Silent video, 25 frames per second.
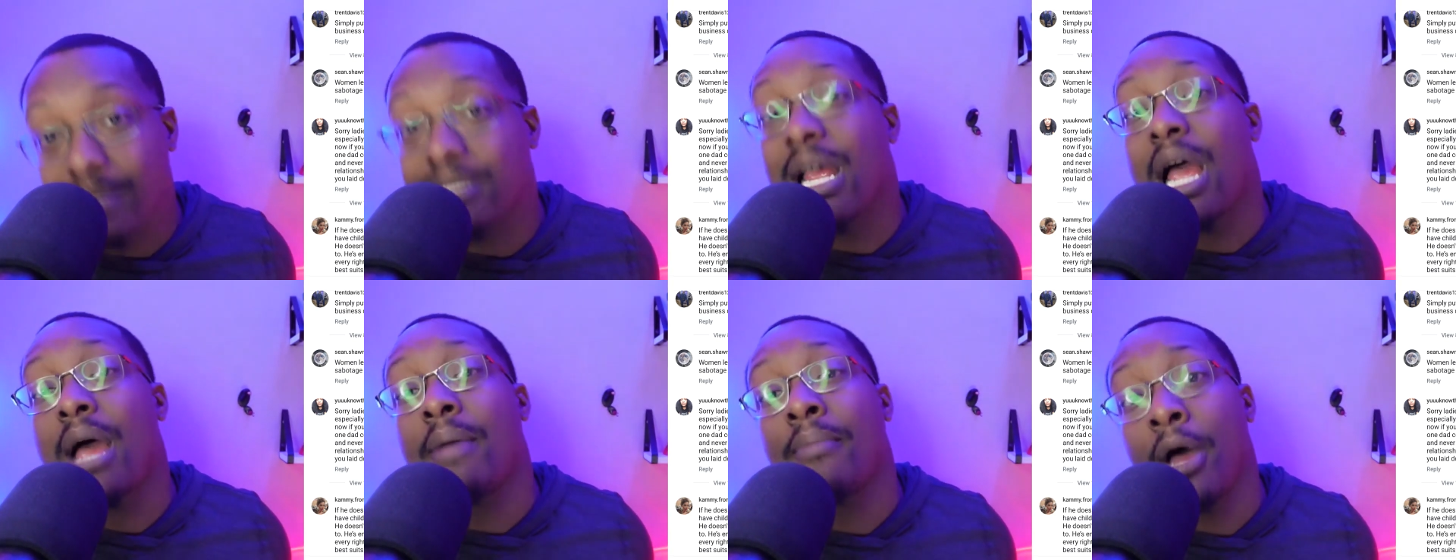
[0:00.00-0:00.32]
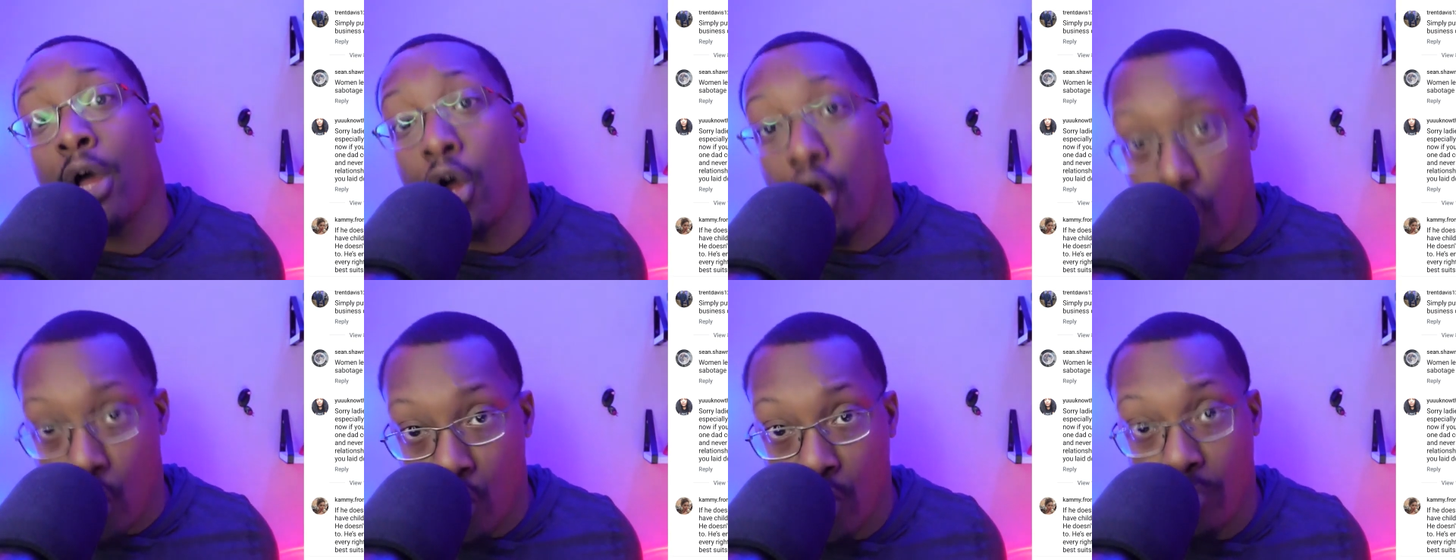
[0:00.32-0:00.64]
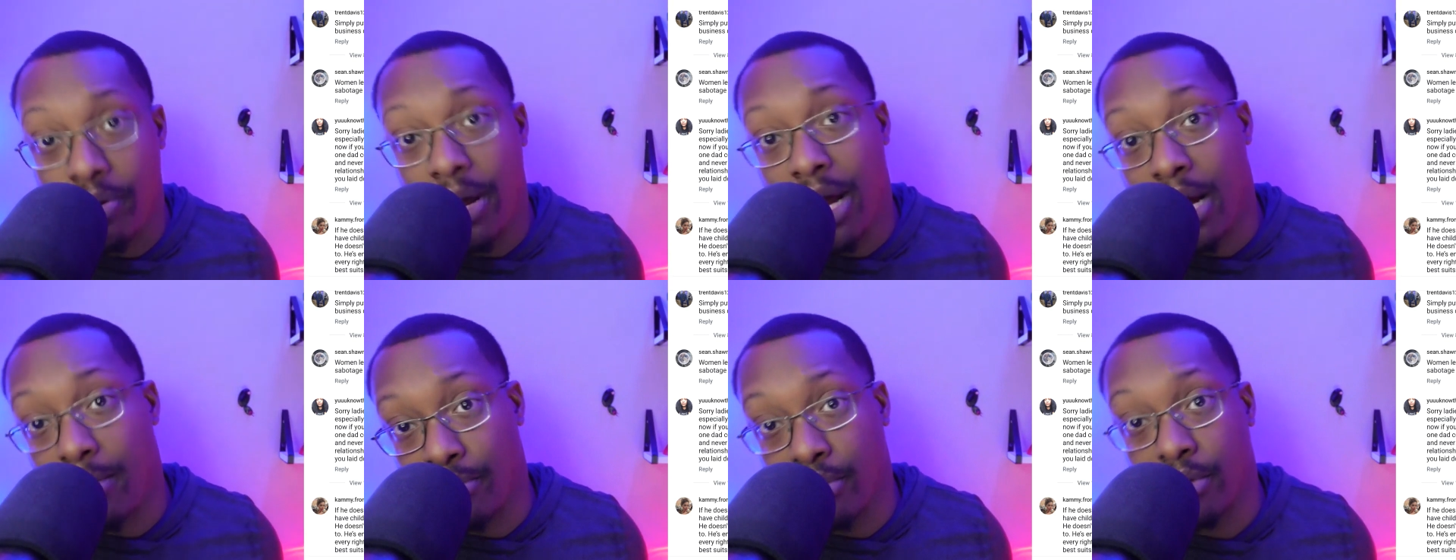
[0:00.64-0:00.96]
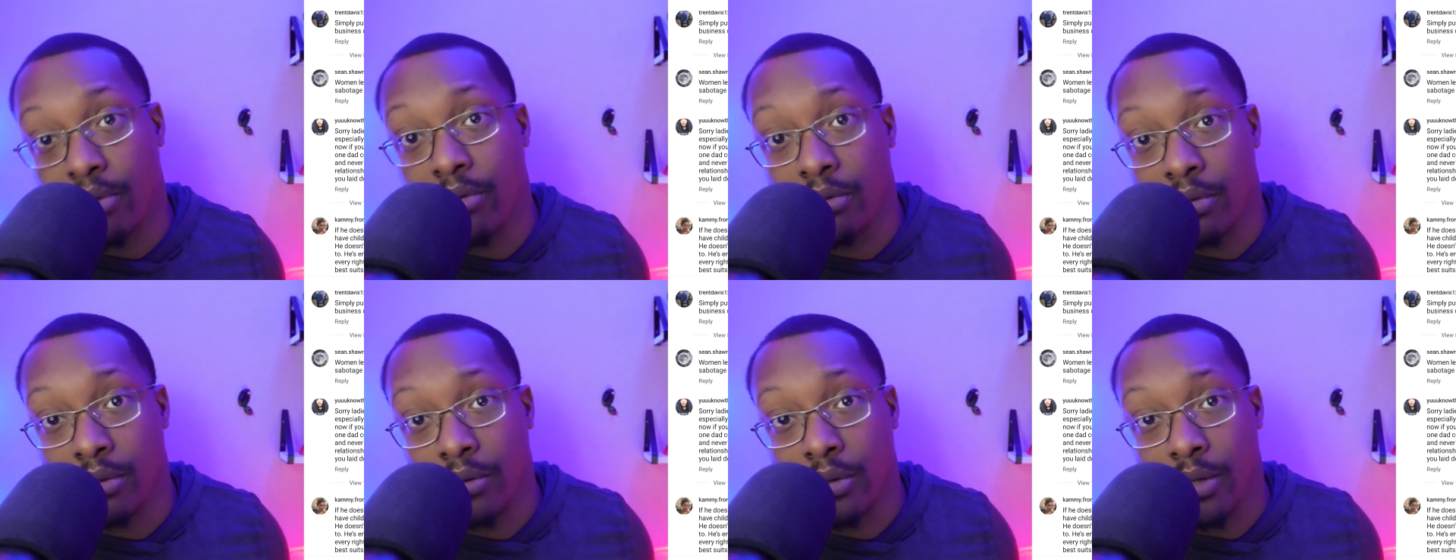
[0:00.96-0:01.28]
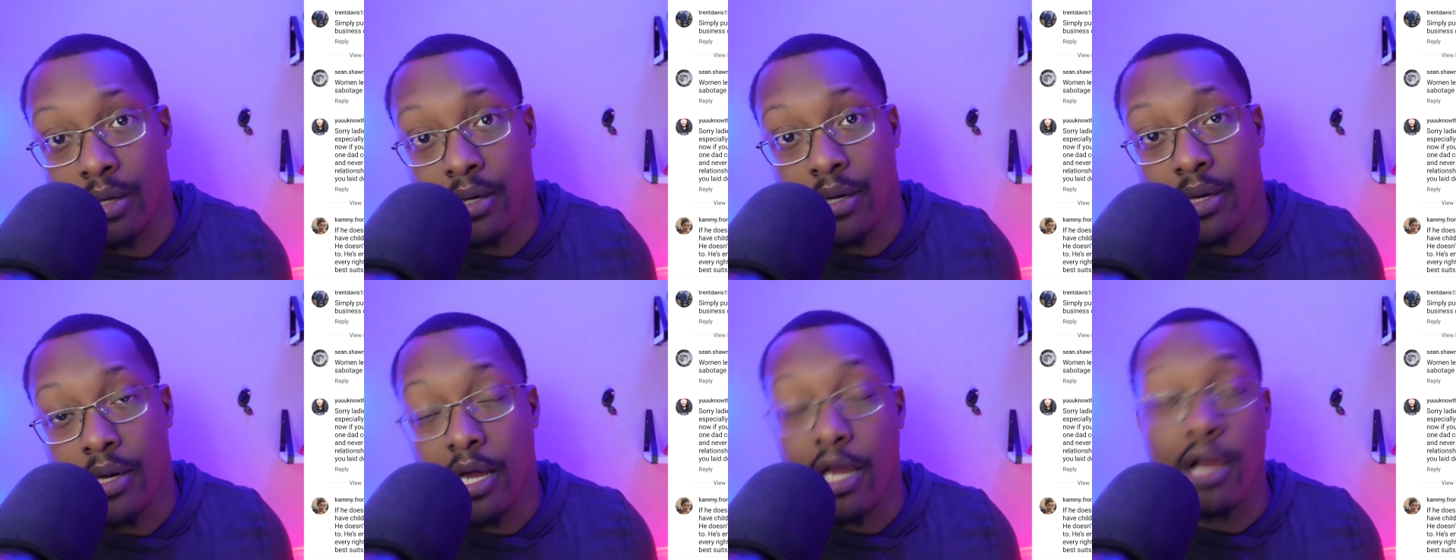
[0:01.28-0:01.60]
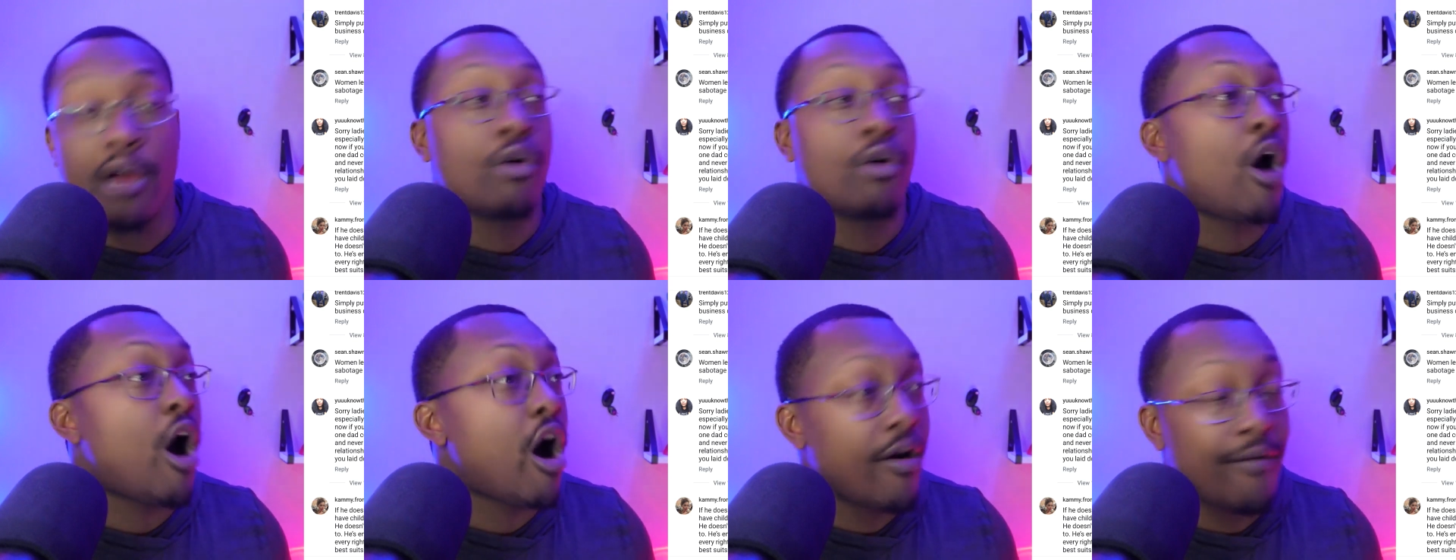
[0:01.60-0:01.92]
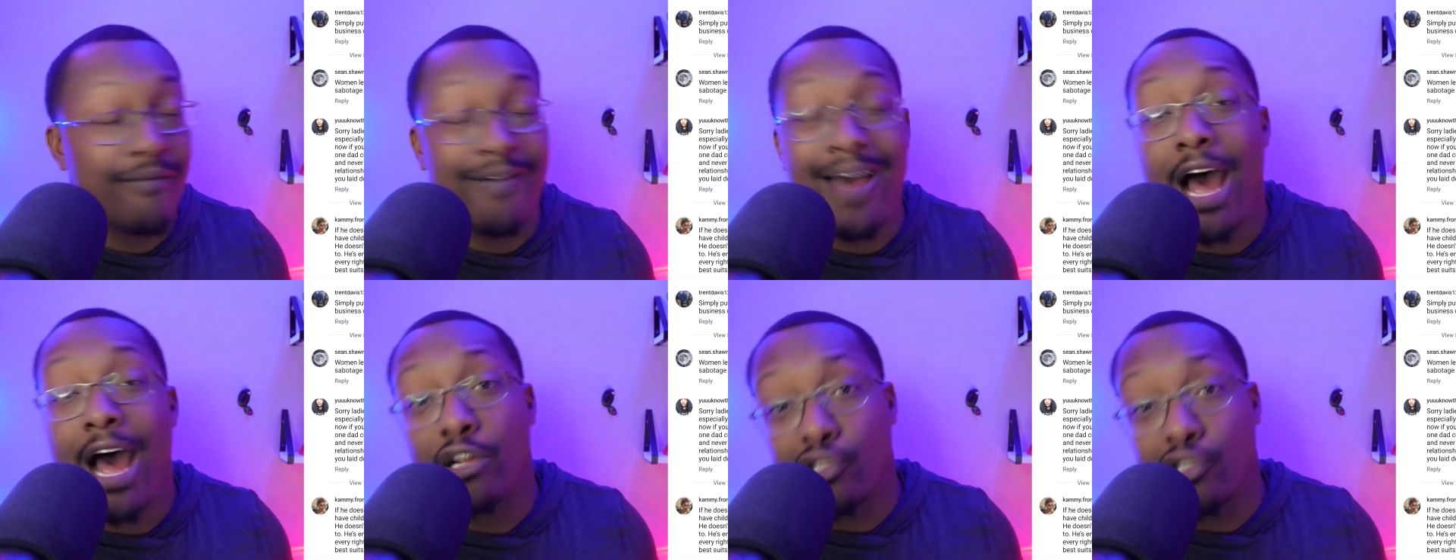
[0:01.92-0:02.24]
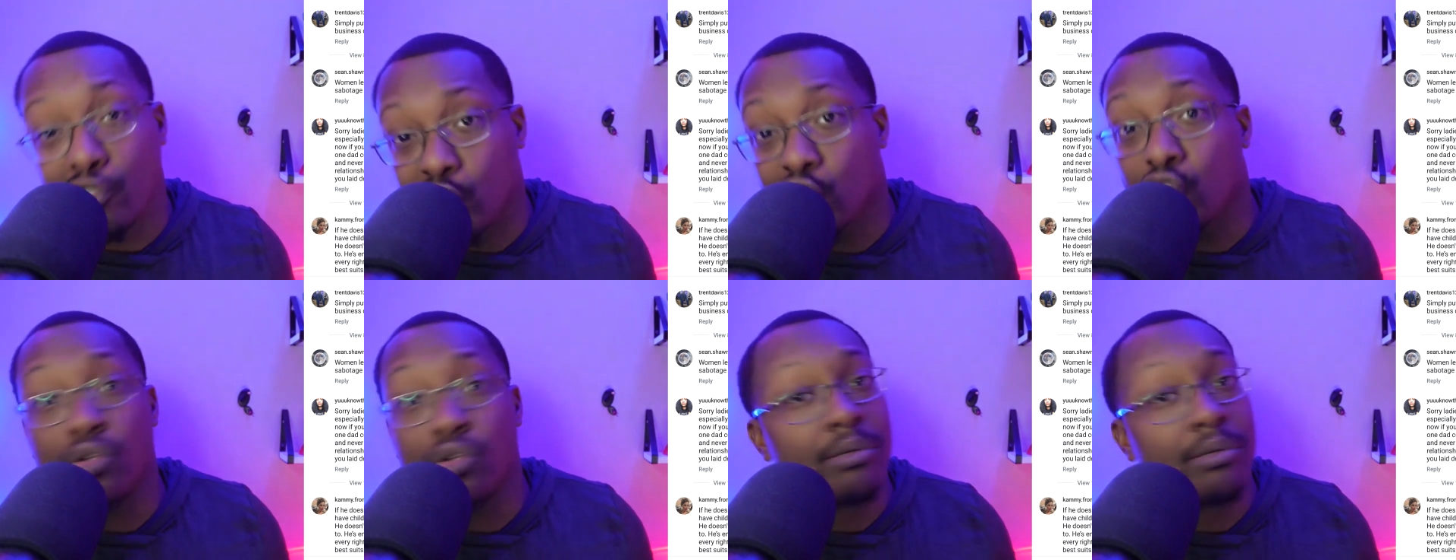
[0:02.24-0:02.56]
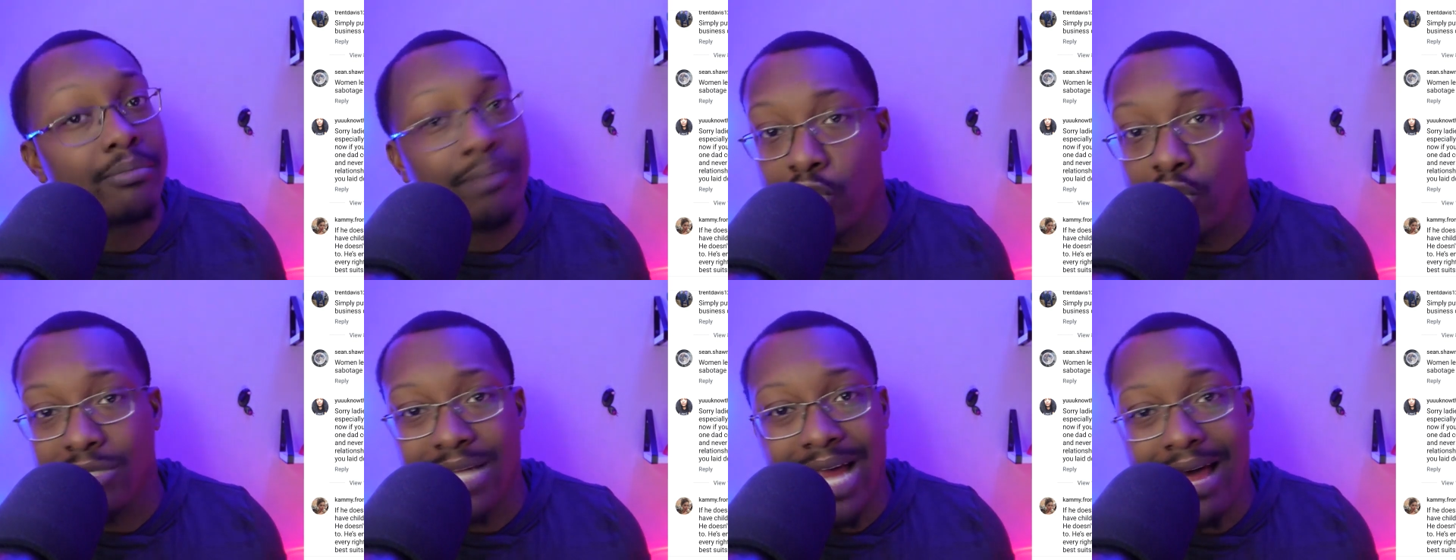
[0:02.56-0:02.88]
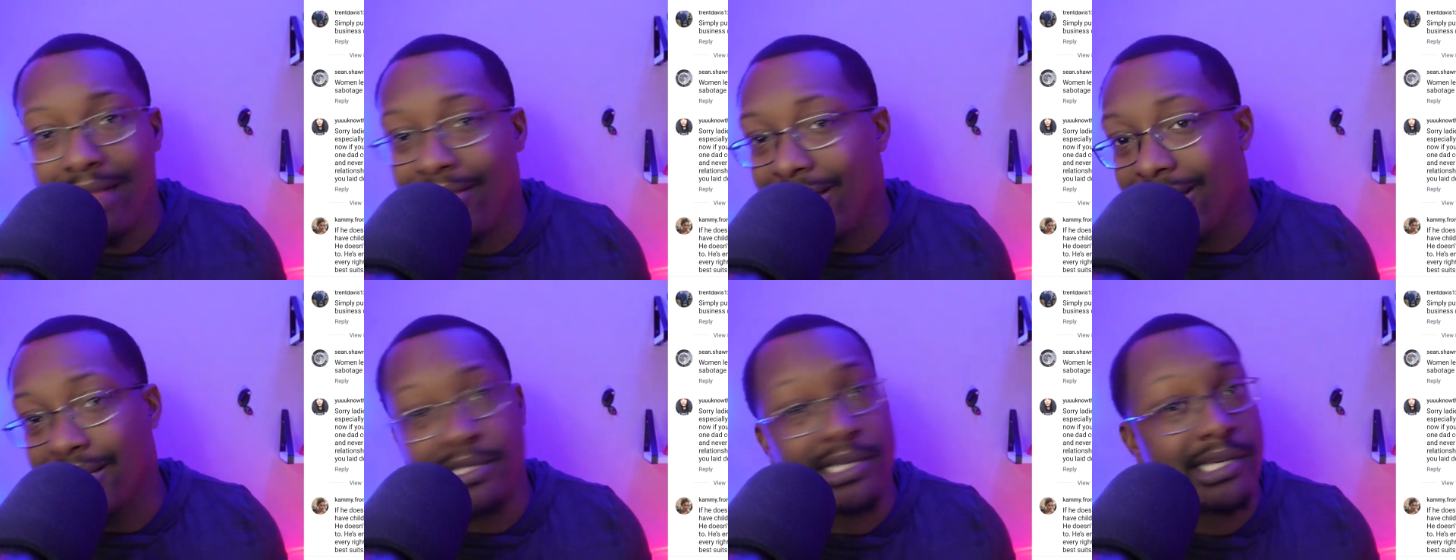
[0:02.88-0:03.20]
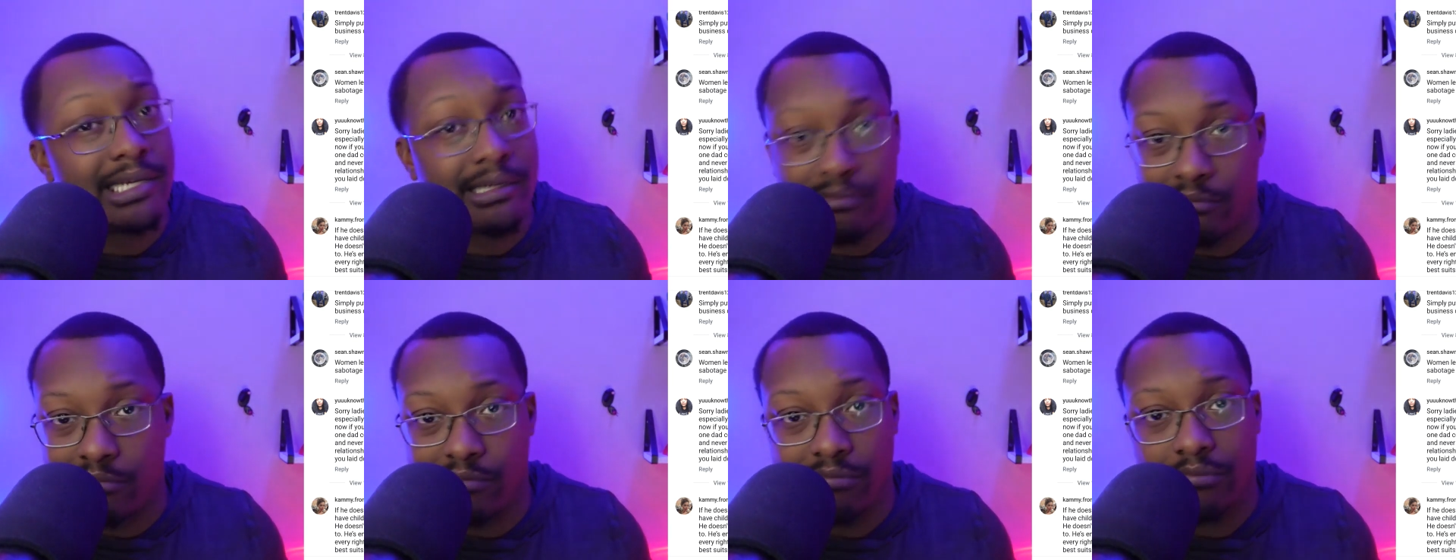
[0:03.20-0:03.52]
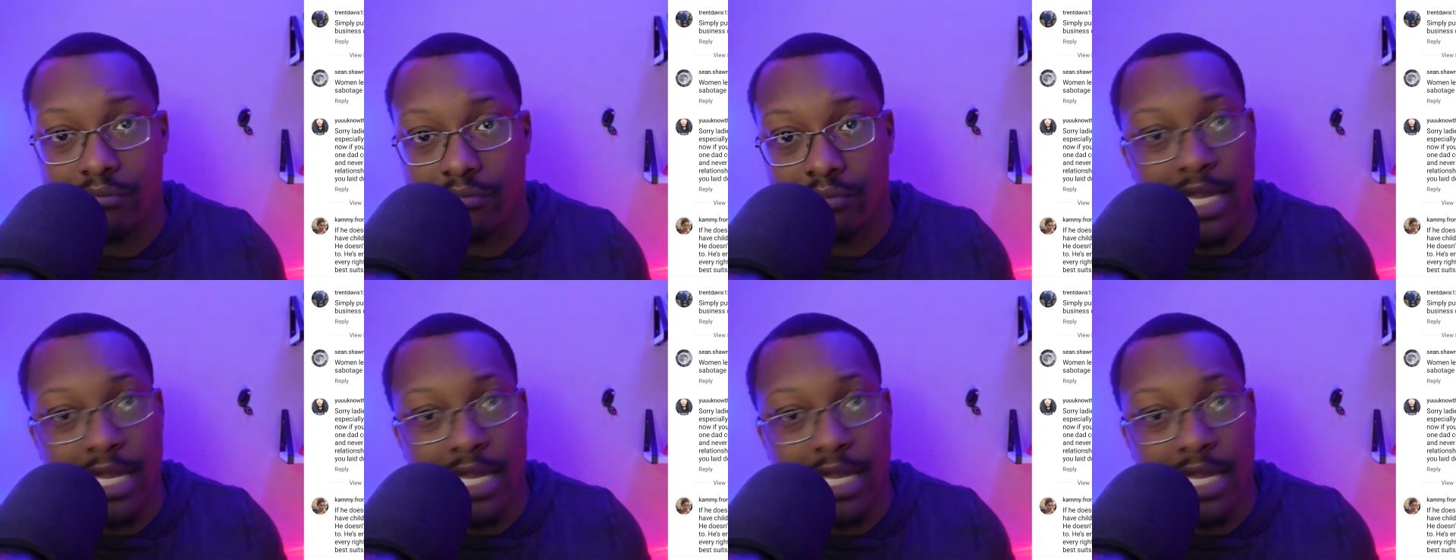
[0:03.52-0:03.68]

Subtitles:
I sign my own paper. You know, our vows is through the Most High. That's it.